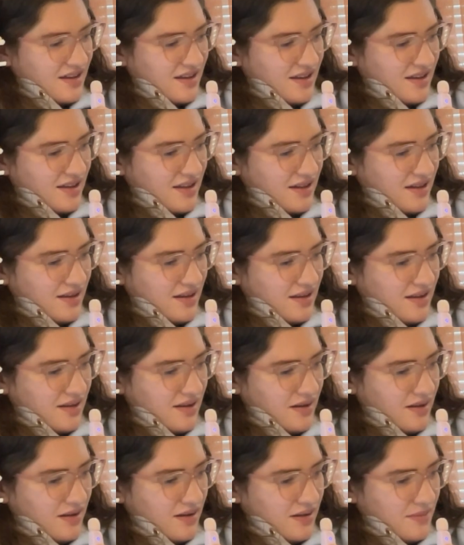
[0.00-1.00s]

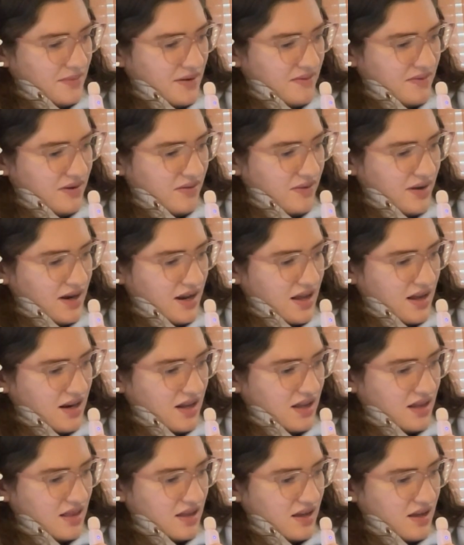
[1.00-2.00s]
Have I read
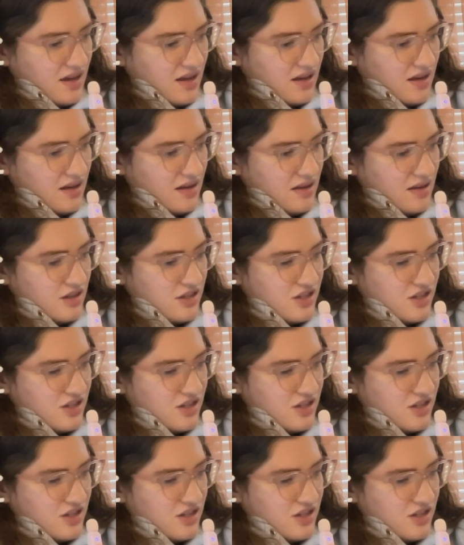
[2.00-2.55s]
anything?